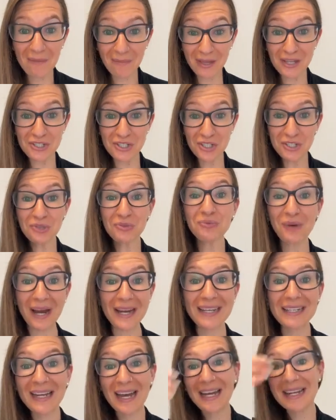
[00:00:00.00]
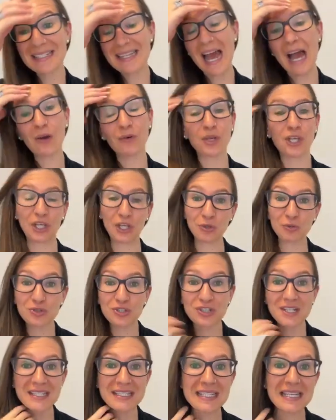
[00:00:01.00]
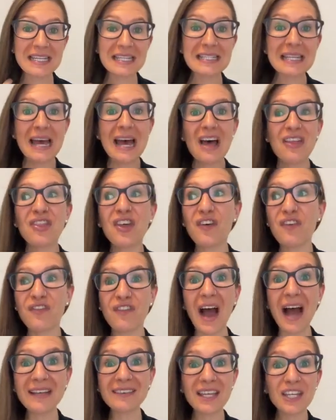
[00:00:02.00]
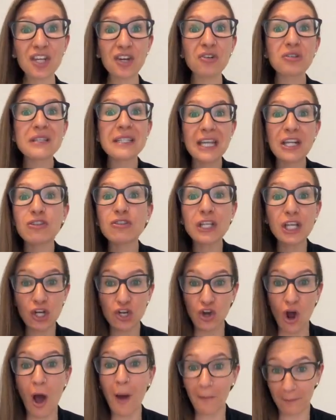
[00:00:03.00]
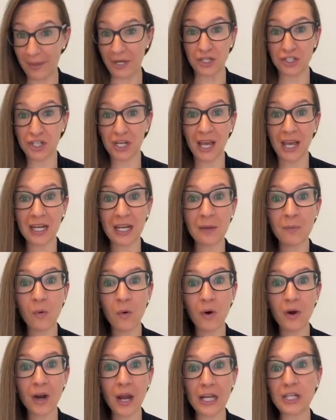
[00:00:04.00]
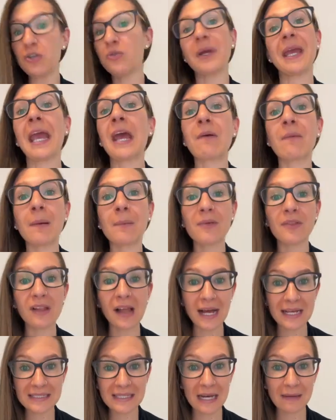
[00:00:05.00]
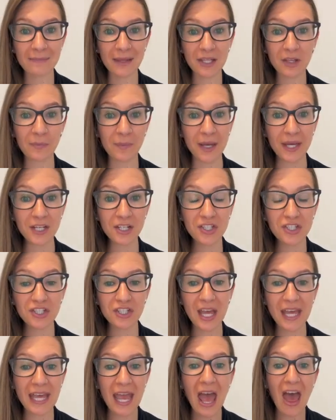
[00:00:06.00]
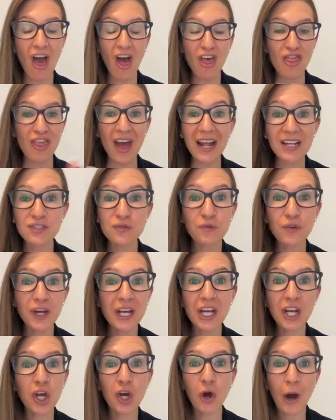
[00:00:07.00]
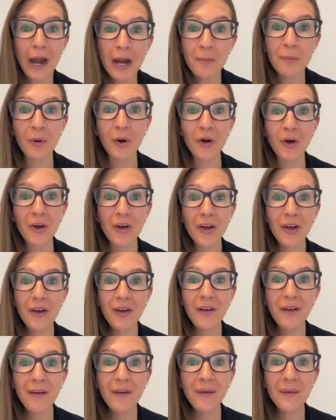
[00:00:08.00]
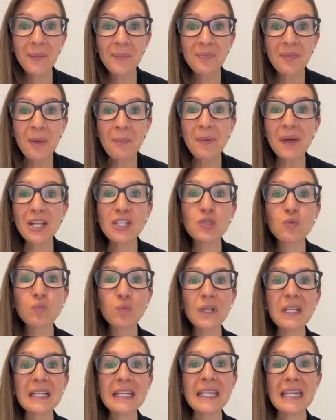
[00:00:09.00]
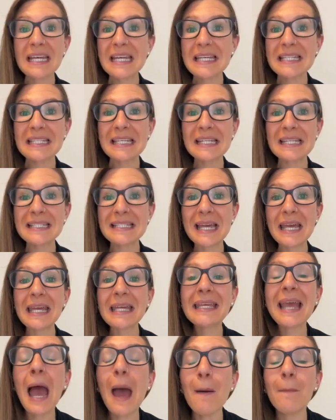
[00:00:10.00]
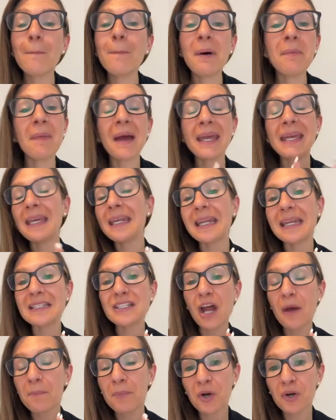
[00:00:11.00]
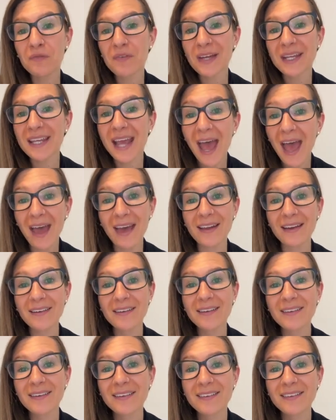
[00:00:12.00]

I'm like, do you recognize how huge this is? The fact that you're literally not binging anymore and you can't remember the last time that you binged, like that's freaking incredible. But it's really easy to say, yeah, but my eating's not perfect yet.